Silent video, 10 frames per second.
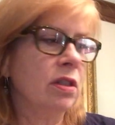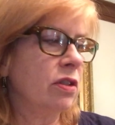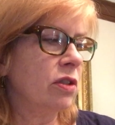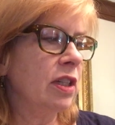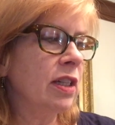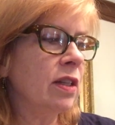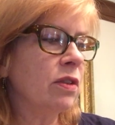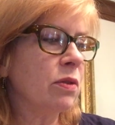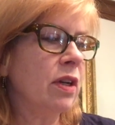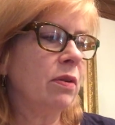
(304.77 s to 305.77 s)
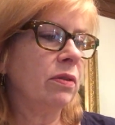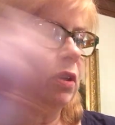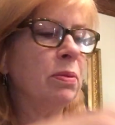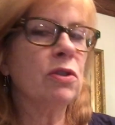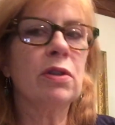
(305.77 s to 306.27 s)
She didn't address, I was
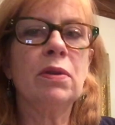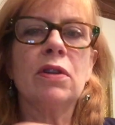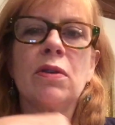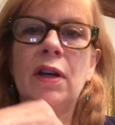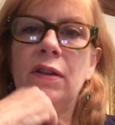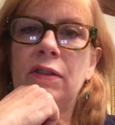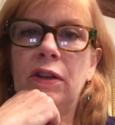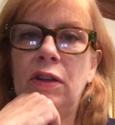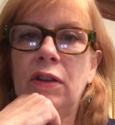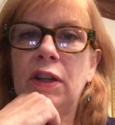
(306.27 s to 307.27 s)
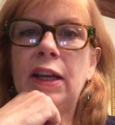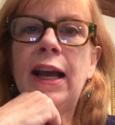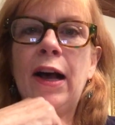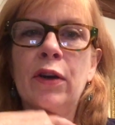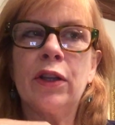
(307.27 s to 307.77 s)
hoping she would address, you know, like
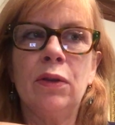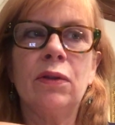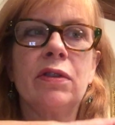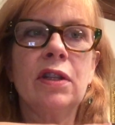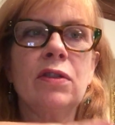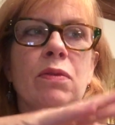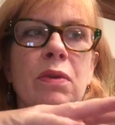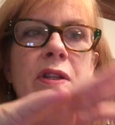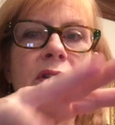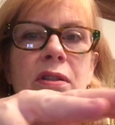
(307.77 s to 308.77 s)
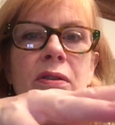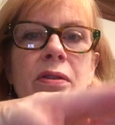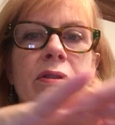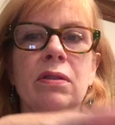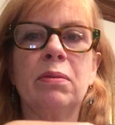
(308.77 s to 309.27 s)
how you stitch with
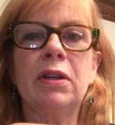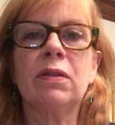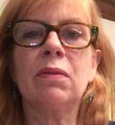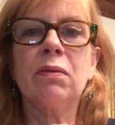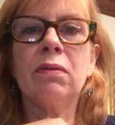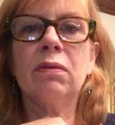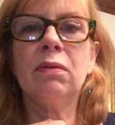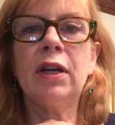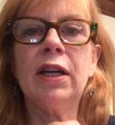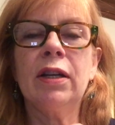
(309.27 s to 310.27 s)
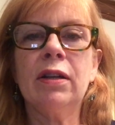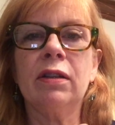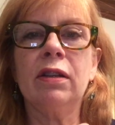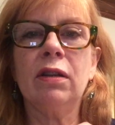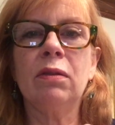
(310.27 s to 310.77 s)
silks, the best way,
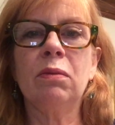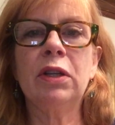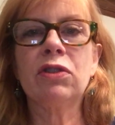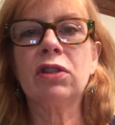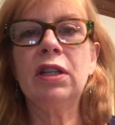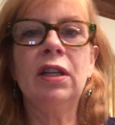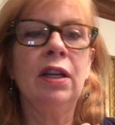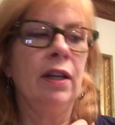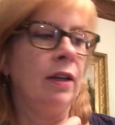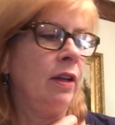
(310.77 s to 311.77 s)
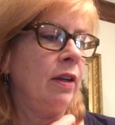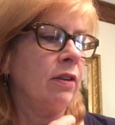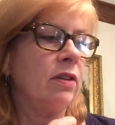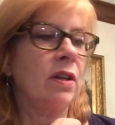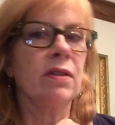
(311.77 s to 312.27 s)
you know, when she
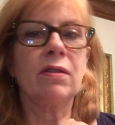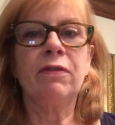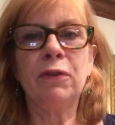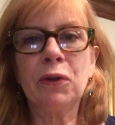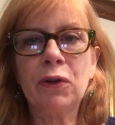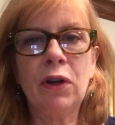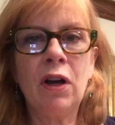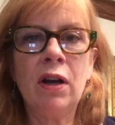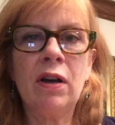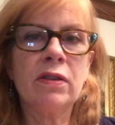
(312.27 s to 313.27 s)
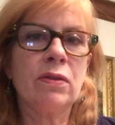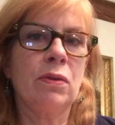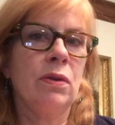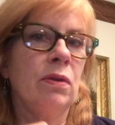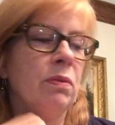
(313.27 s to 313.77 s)
does a full cross
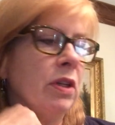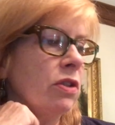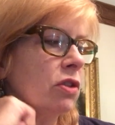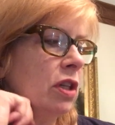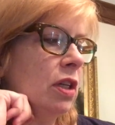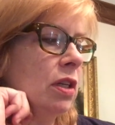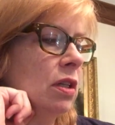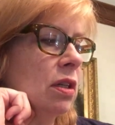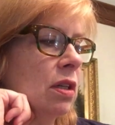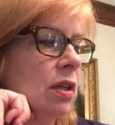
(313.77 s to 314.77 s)
or when she